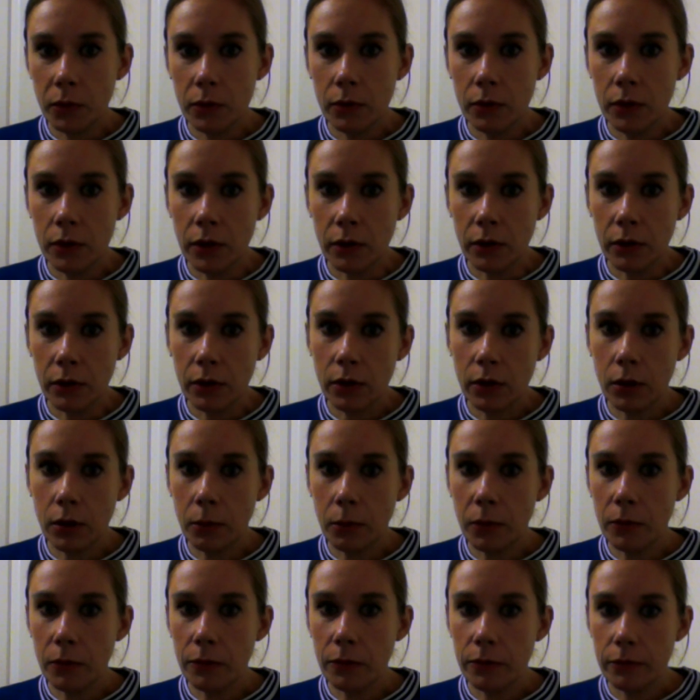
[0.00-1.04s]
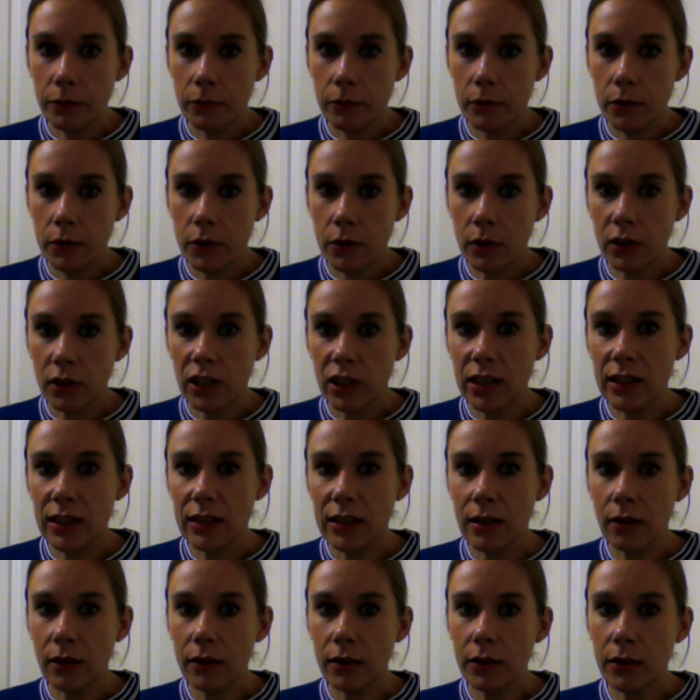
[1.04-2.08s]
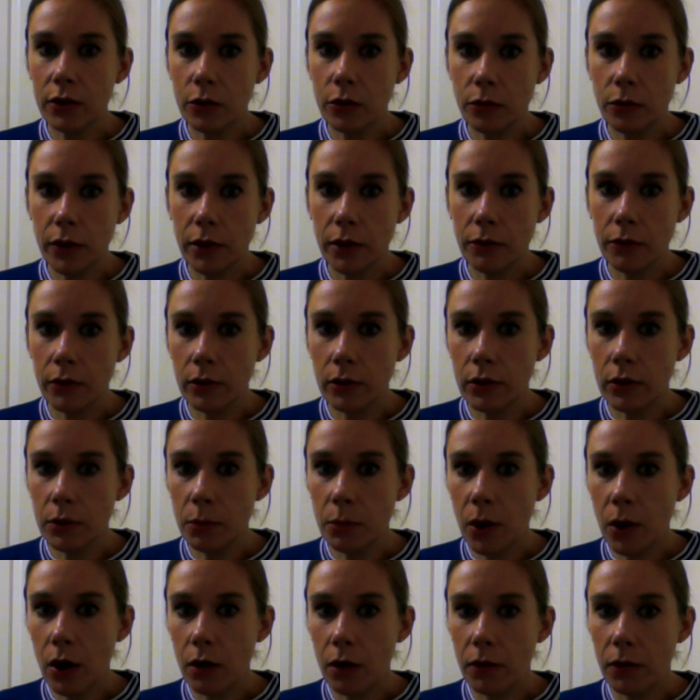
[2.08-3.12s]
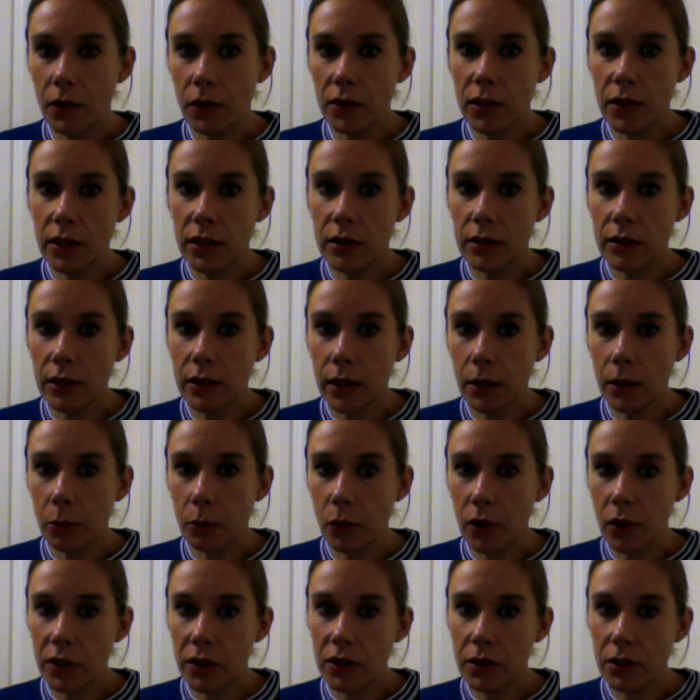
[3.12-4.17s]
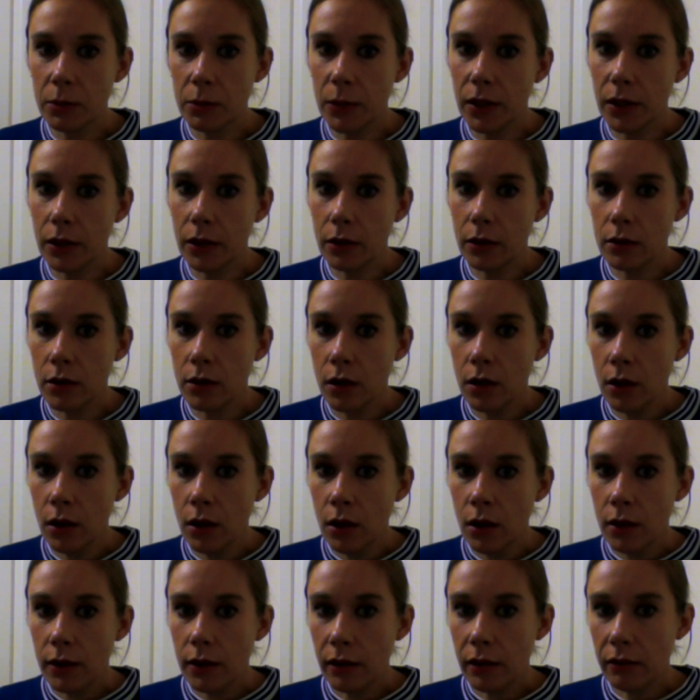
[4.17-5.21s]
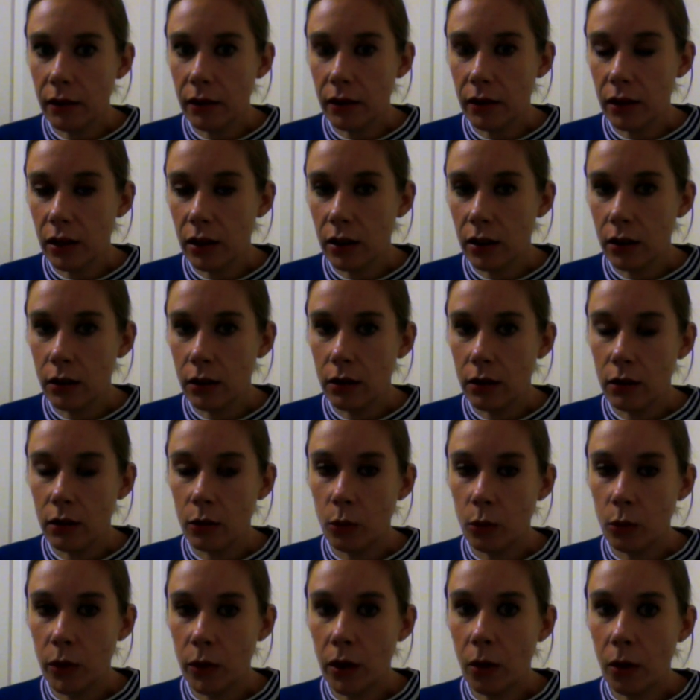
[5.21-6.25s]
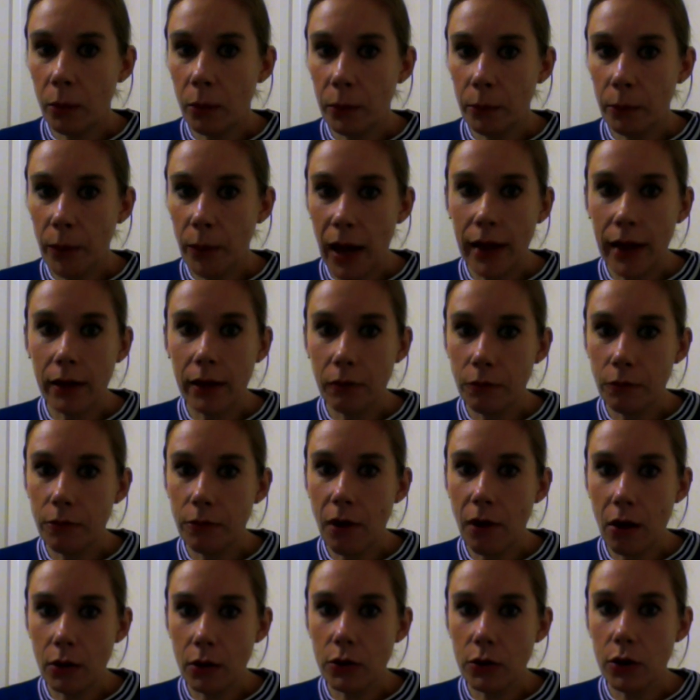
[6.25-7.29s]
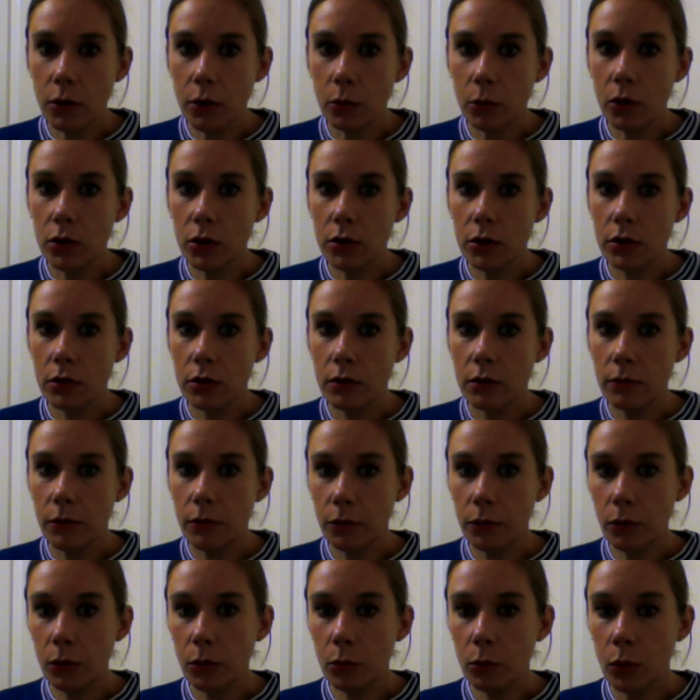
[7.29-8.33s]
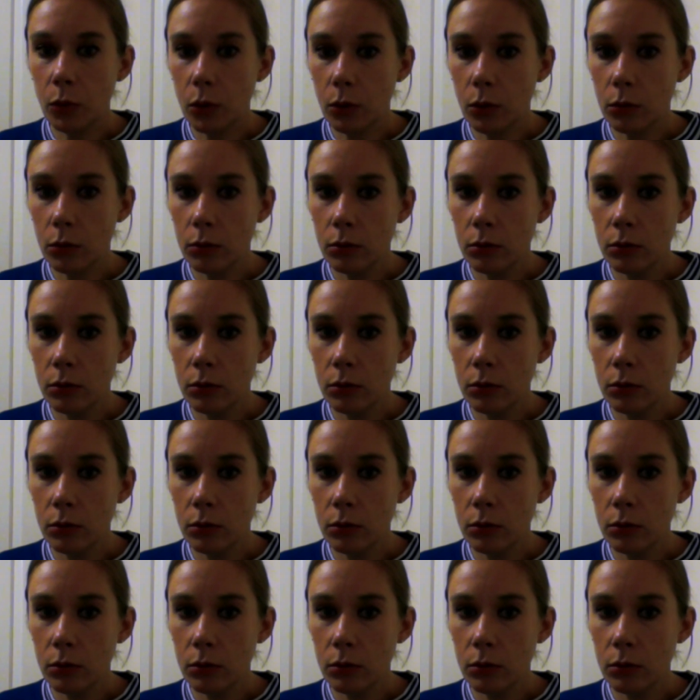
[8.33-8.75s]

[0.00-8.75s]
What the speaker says: the club have suddenly decided to refund us part of our season ticket prices because they think that we are paying far too much for football,